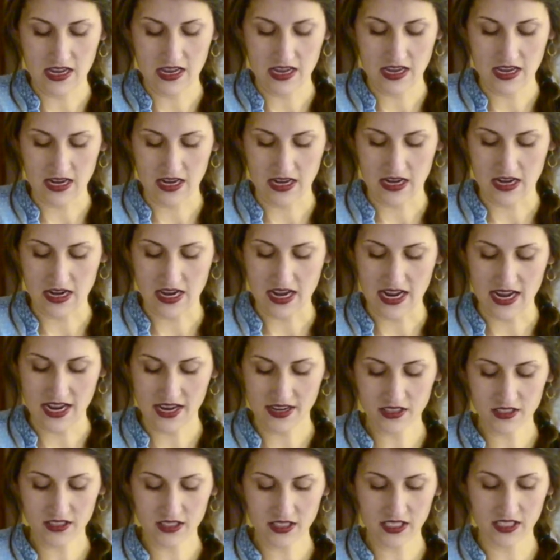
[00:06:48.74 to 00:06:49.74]
And I
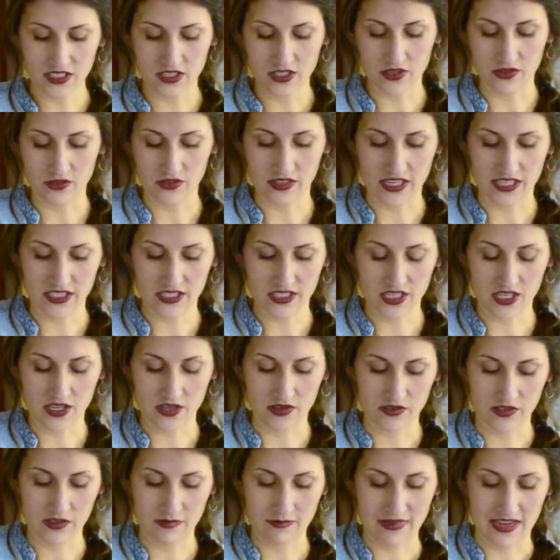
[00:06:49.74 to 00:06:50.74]
actually do like to
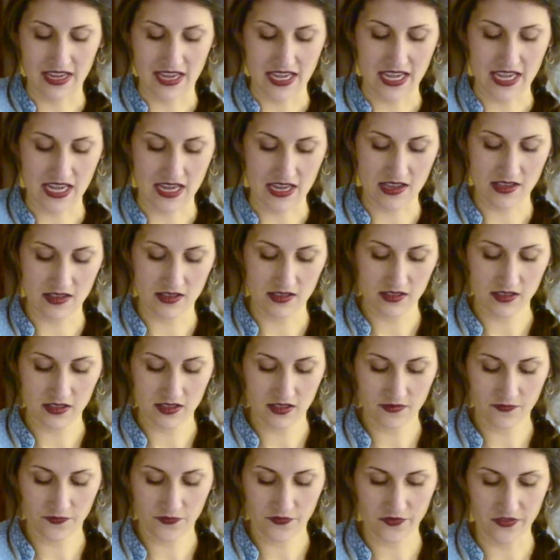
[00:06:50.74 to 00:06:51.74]
use my hands
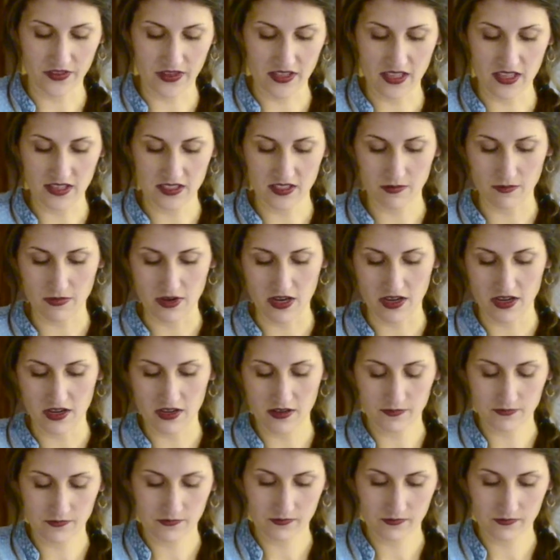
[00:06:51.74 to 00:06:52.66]
for this part,